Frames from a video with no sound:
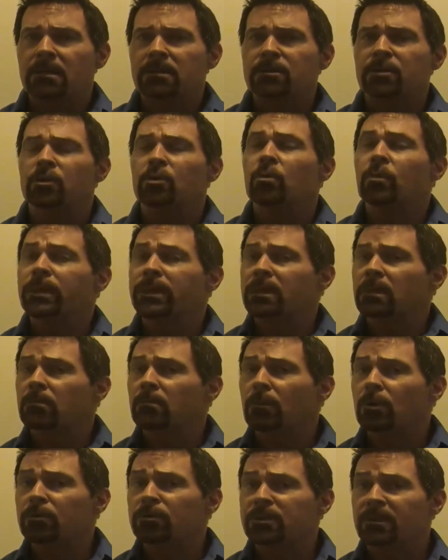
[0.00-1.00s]
so that we
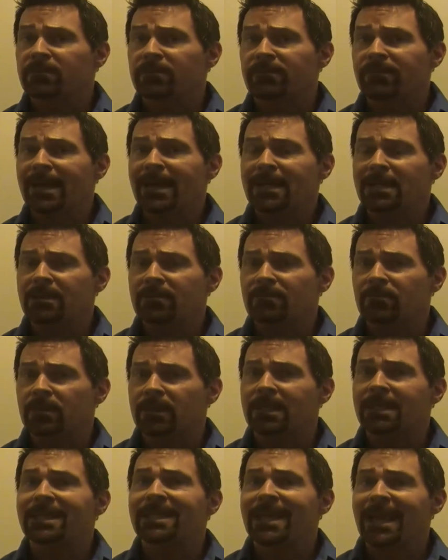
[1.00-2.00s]
can most
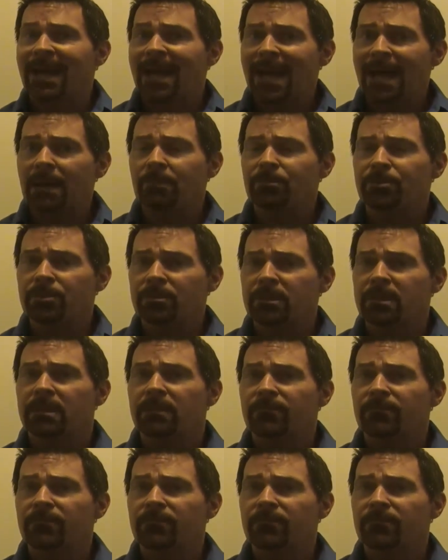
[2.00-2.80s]
effectively capture the